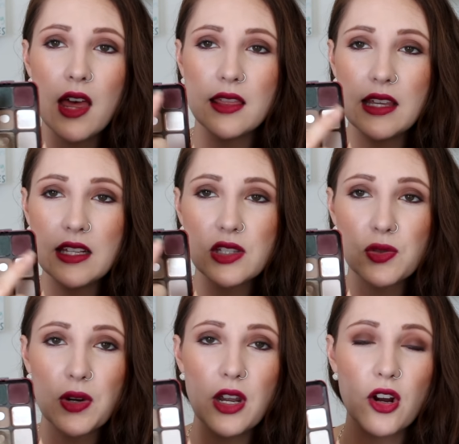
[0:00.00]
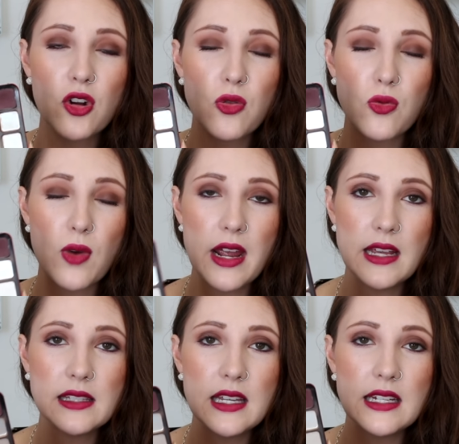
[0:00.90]
These three are
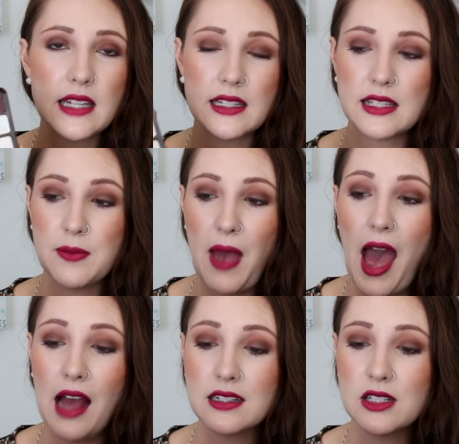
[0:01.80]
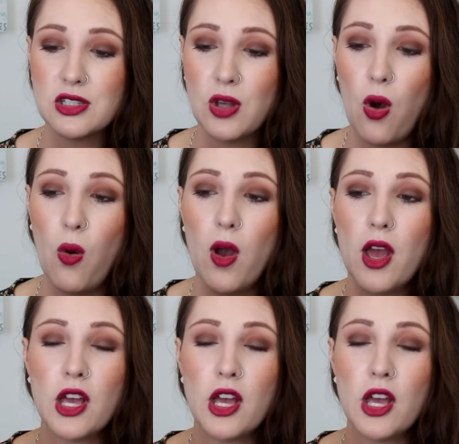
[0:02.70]
crazy densely packed, so